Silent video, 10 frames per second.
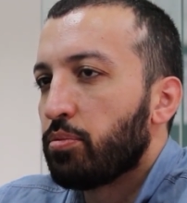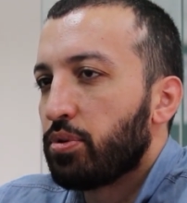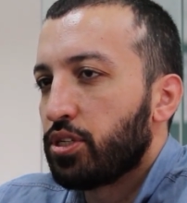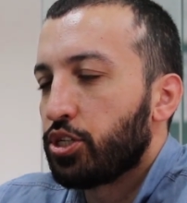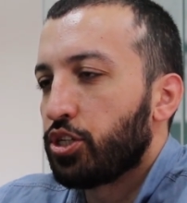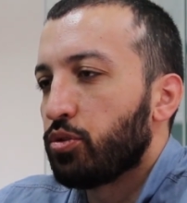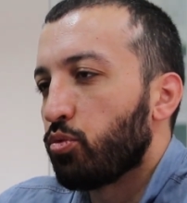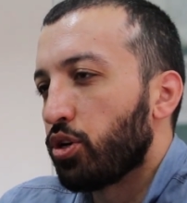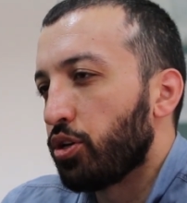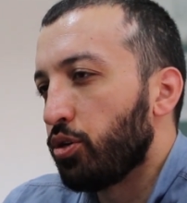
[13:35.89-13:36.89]
a position
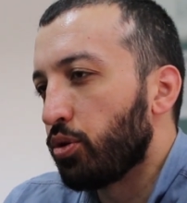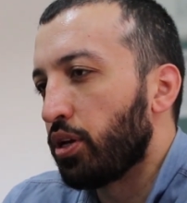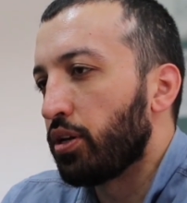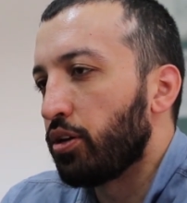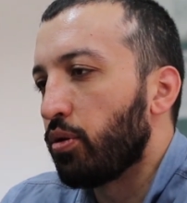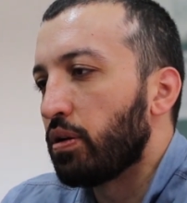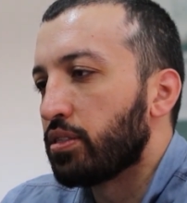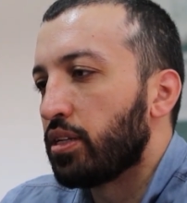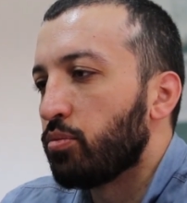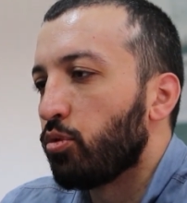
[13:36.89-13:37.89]
where you can
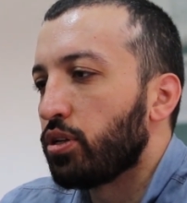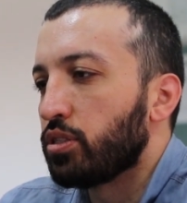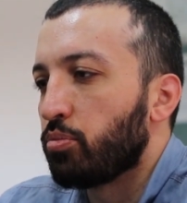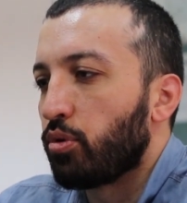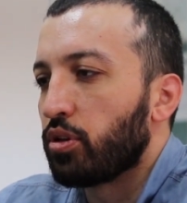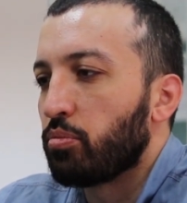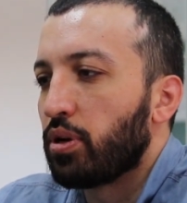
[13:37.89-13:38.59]
understand what is the product,